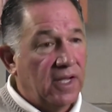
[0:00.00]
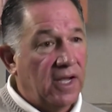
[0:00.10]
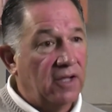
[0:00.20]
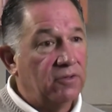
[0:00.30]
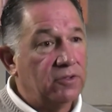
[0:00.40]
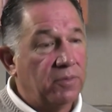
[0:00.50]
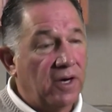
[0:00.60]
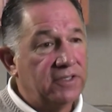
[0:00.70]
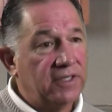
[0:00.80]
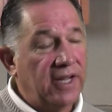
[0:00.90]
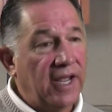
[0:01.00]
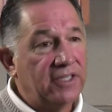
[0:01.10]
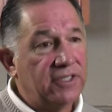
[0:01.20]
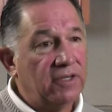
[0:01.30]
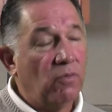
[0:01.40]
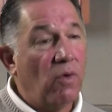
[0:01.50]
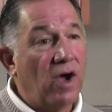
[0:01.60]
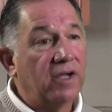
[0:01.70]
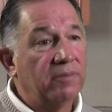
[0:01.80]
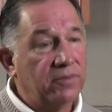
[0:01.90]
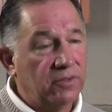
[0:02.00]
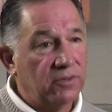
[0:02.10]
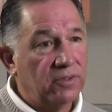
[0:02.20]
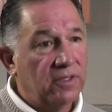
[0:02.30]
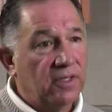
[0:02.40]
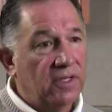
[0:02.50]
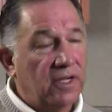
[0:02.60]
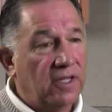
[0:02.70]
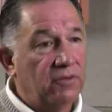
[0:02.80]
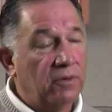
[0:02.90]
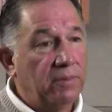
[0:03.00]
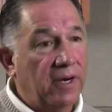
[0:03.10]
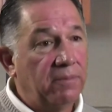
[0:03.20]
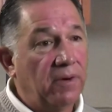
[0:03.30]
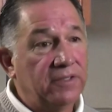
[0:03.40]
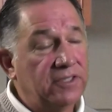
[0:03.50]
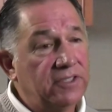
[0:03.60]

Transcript: uh, those parts and then actually walk them through uh, the repair process.